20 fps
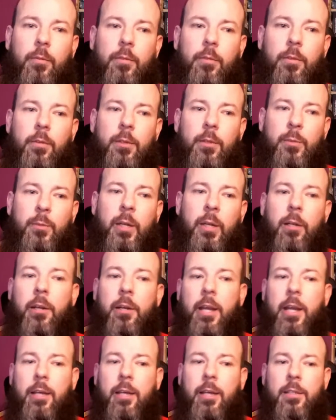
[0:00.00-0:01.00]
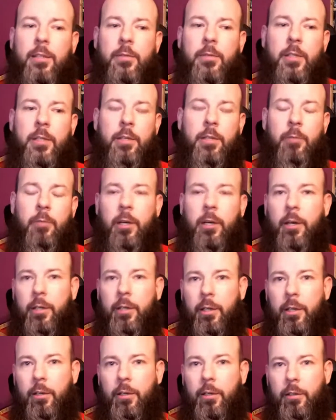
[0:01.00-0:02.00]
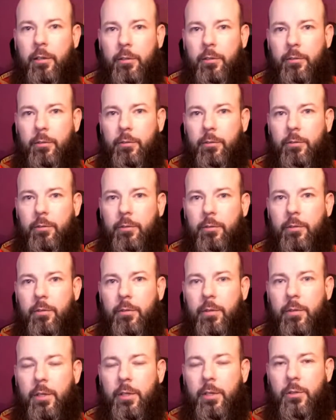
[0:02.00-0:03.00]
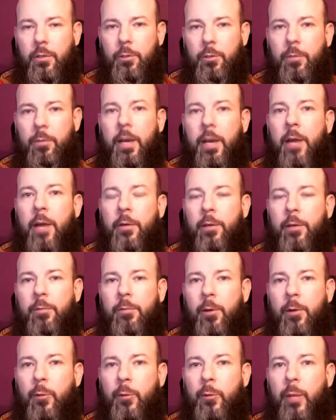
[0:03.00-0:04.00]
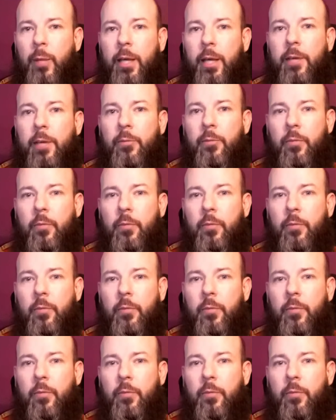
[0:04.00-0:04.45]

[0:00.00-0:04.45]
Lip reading: there's been a lot of negativity regarding this sort of area of roleplay,